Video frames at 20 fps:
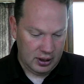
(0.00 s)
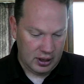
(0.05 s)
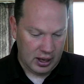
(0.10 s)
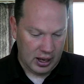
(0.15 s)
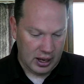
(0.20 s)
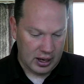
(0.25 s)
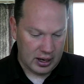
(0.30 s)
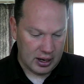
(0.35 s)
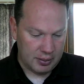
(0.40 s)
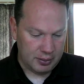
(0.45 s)

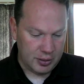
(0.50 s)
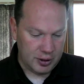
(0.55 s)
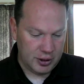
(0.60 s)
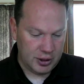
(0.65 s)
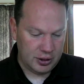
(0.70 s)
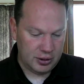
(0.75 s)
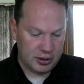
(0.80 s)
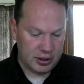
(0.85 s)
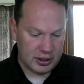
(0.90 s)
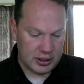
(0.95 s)
And number
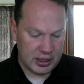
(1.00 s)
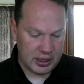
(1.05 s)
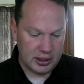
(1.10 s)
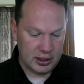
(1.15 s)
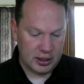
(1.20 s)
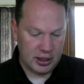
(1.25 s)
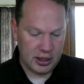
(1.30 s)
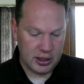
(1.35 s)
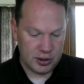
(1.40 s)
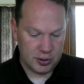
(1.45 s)
two, the
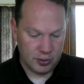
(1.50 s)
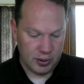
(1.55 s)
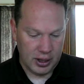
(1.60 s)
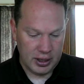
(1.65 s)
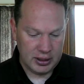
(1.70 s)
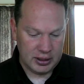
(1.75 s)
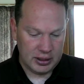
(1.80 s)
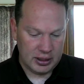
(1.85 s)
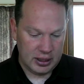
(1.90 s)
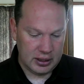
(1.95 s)
debtor has
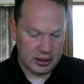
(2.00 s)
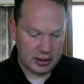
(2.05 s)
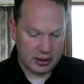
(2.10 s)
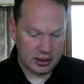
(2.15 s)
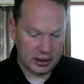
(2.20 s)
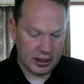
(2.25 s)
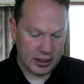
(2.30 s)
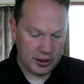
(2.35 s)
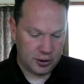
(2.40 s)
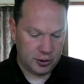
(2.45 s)
rights in the
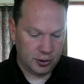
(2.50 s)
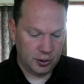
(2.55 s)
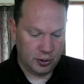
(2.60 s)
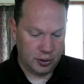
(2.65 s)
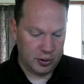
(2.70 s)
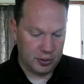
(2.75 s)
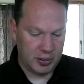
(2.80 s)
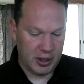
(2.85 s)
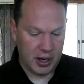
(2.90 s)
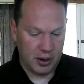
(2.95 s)
collateral
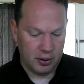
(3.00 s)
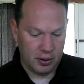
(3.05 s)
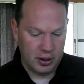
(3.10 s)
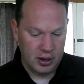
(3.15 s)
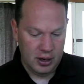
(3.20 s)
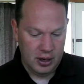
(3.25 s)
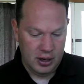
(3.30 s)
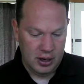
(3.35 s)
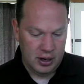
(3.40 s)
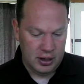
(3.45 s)
or the power
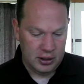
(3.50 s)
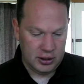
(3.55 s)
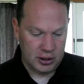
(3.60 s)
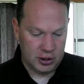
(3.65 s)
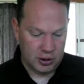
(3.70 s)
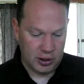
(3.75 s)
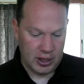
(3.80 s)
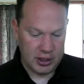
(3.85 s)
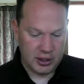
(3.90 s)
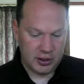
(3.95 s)
to
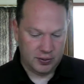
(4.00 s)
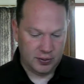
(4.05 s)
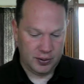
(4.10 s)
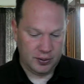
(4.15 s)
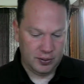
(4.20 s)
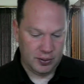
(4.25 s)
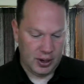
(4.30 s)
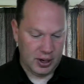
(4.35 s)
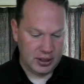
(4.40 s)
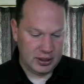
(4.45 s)
transfer
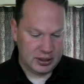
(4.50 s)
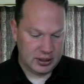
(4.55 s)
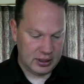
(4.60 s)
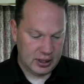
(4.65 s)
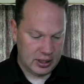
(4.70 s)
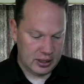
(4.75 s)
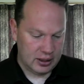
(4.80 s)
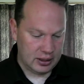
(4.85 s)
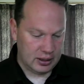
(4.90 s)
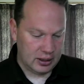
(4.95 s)
rights
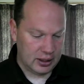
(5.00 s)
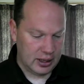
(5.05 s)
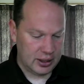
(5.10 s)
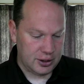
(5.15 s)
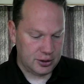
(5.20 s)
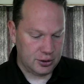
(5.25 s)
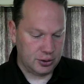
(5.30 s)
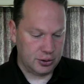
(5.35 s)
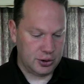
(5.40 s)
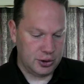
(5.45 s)
in the
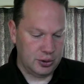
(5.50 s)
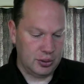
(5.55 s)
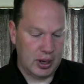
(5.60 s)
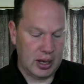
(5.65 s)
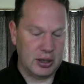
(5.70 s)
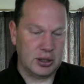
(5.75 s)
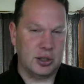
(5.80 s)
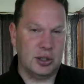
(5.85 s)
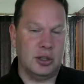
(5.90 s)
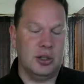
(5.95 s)
collateral to
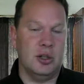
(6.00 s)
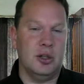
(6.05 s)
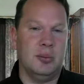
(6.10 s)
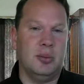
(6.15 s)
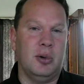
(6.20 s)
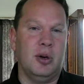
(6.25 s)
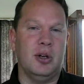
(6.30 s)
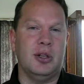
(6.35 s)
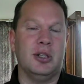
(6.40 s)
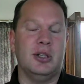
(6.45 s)
a secured
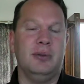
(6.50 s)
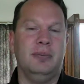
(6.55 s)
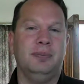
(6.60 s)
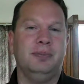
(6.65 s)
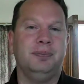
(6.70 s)
party.